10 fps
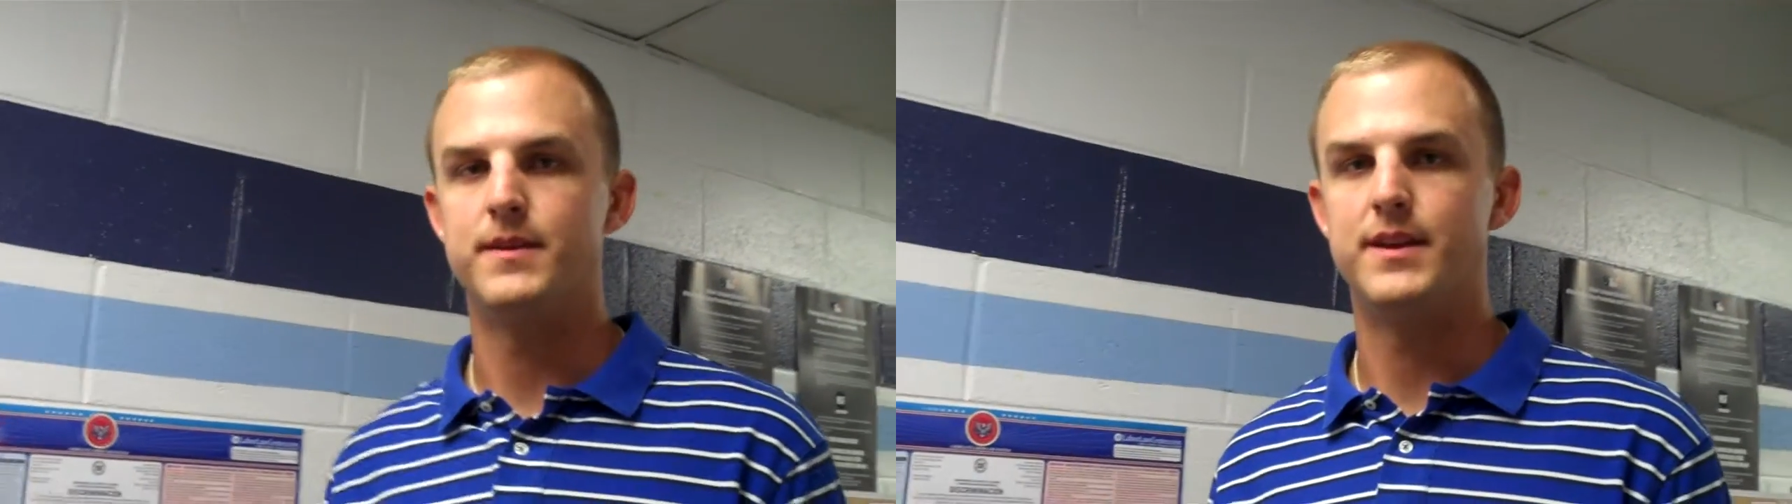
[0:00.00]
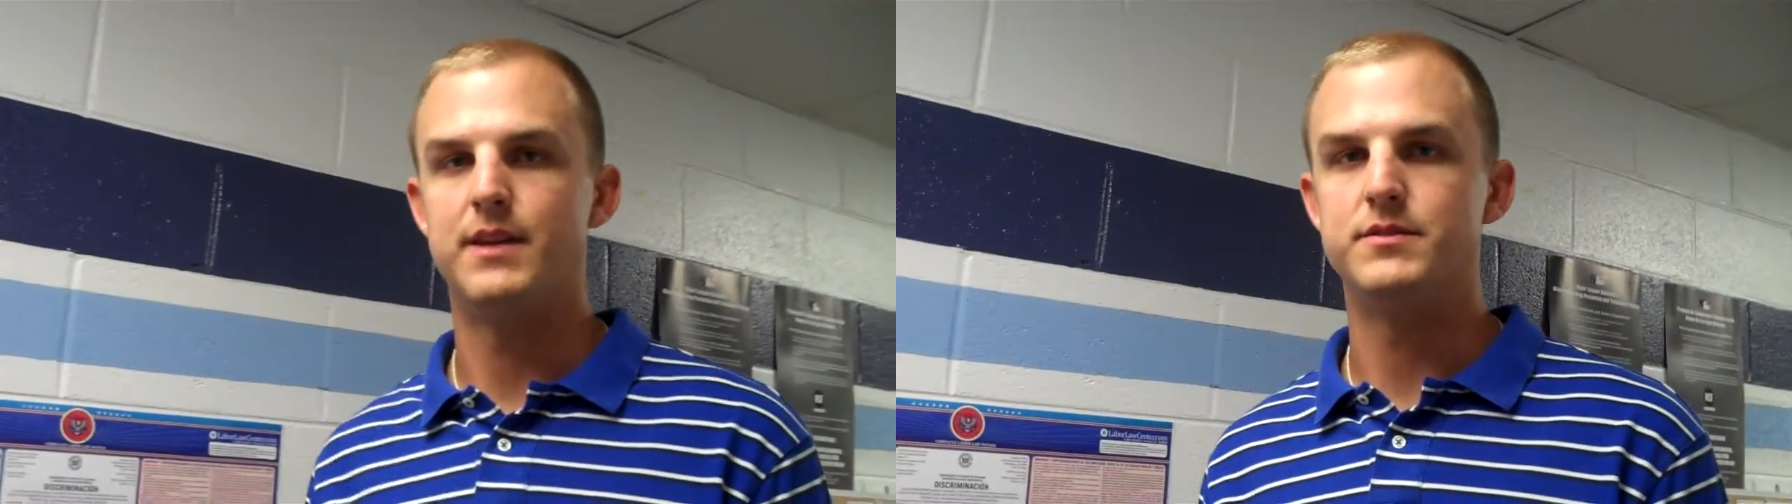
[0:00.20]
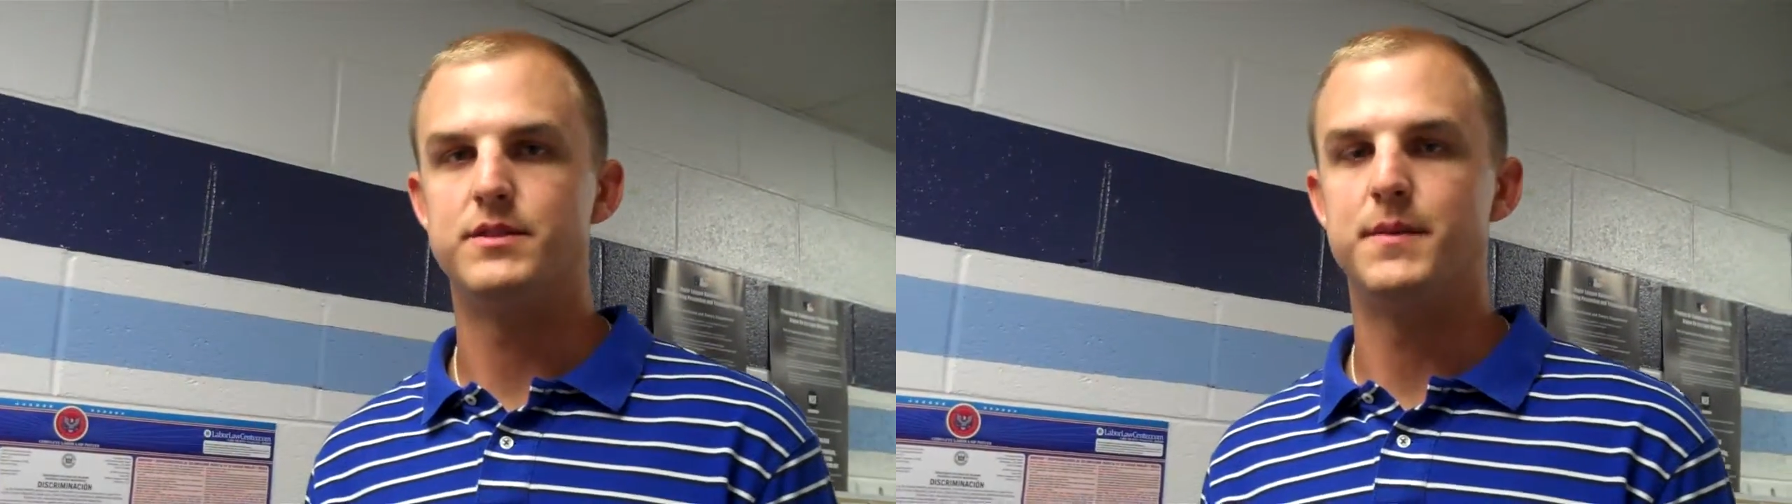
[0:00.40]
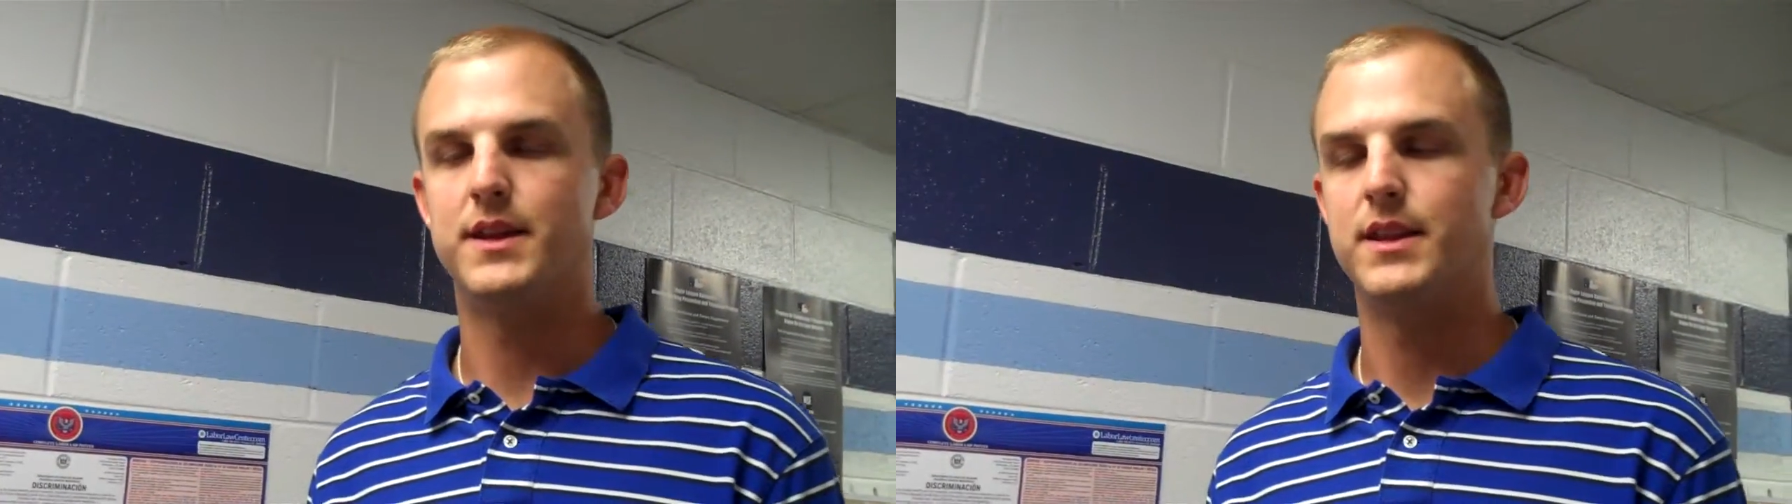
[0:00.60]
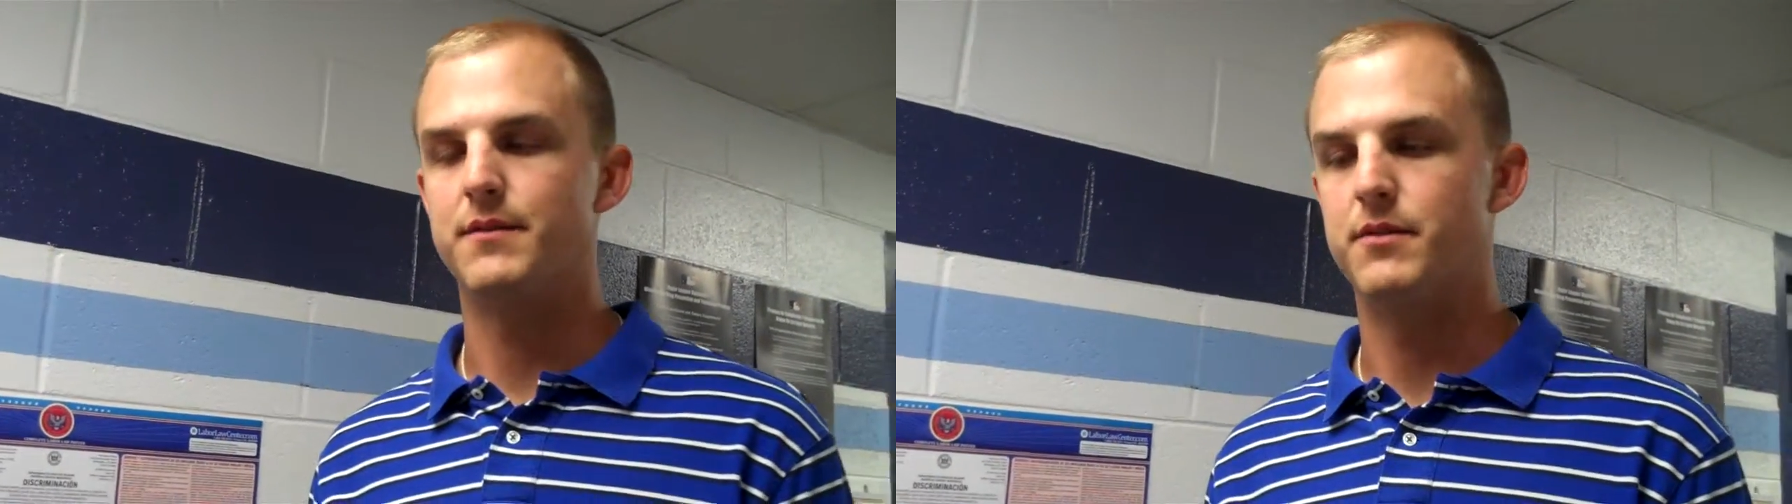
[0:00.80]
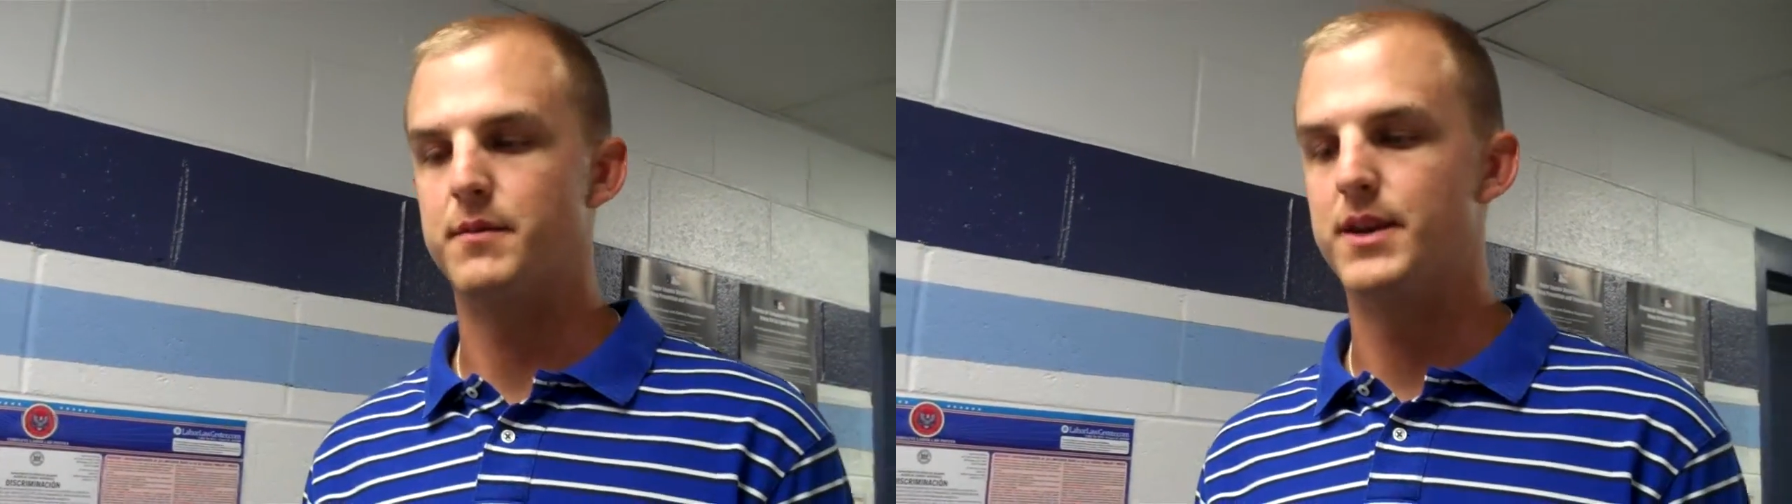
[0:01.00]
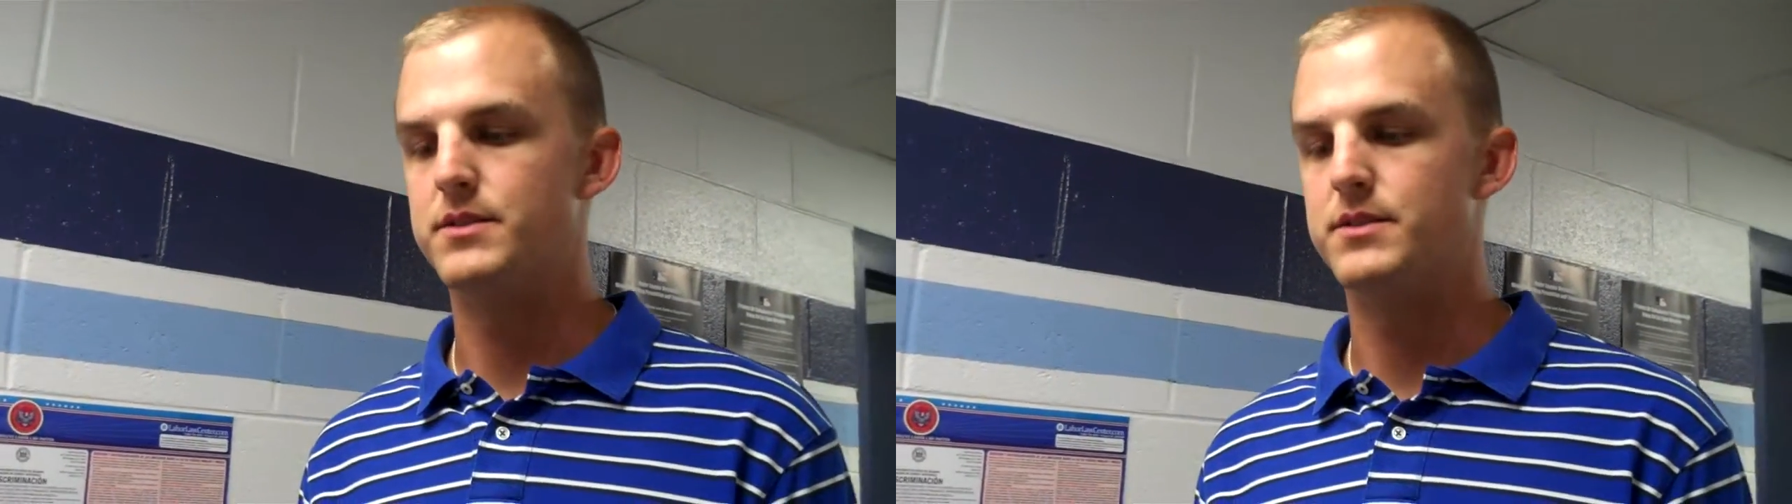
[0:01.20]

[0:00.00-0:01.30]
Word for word: and that was the big thing for me.